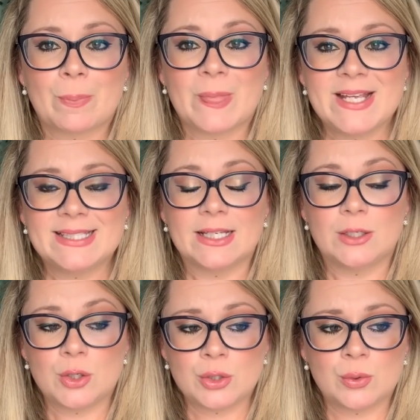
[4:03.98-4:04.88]
And he said,
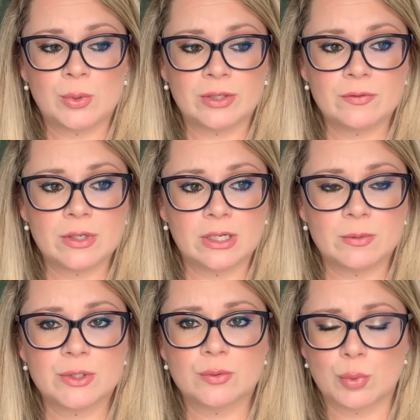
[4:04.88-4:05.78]
no, one of your
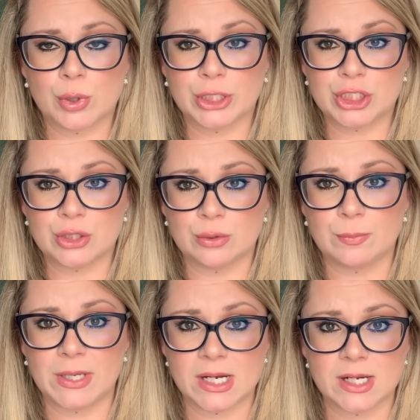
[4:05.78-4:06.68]
neighbors reported
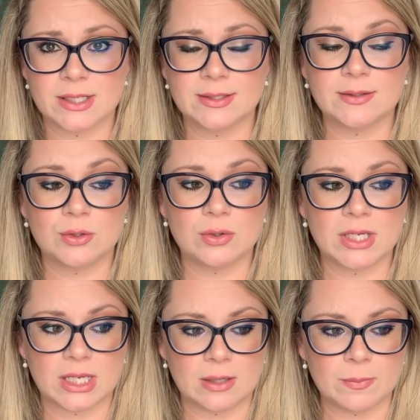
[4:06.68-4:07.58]
you because you
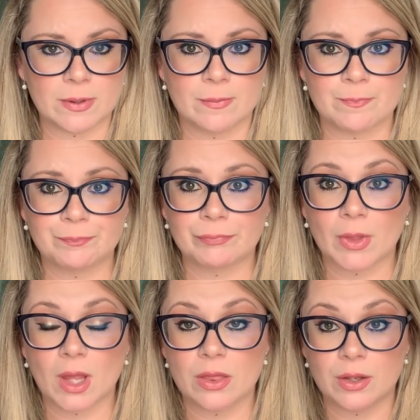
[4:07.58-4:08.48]
keep
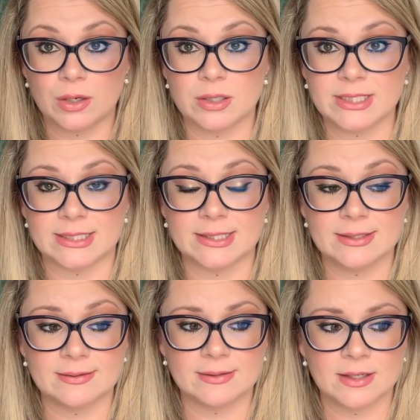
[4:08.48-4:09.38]
the
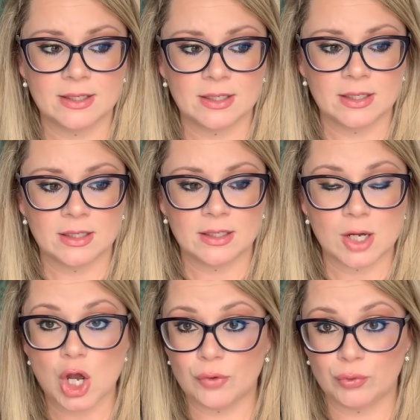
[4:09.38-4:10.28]
curtains
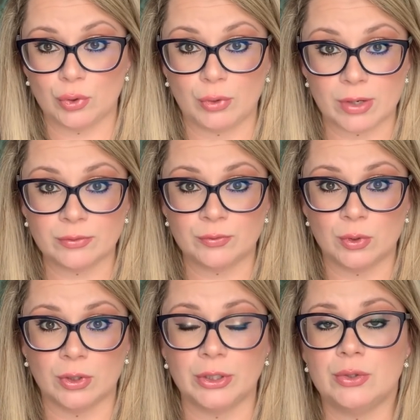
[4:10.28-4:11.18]
of your ground
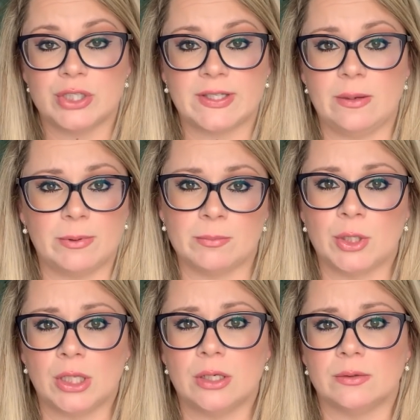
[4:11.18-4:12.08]
floor, you just keep them
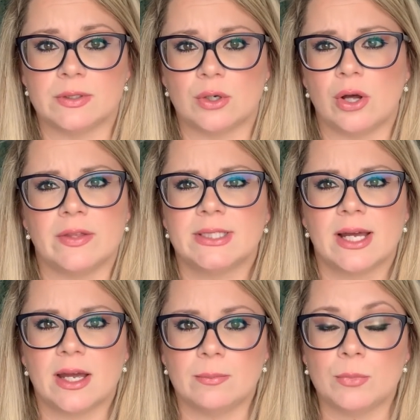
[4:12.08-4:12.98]
closed all the
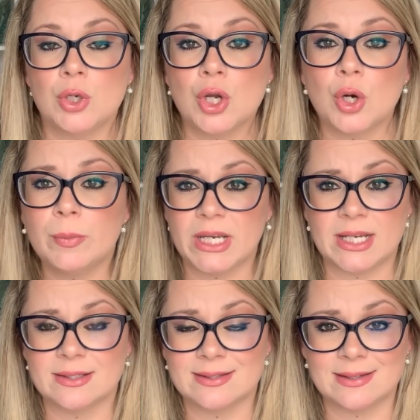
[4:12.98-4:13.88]
time. Nobody
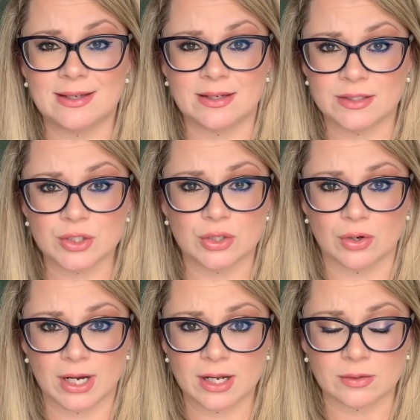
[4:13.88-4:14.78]
can see into
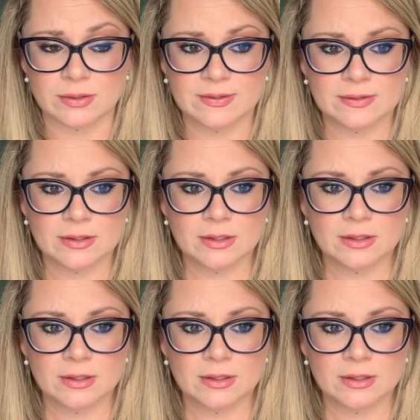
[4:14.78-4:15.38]
your house.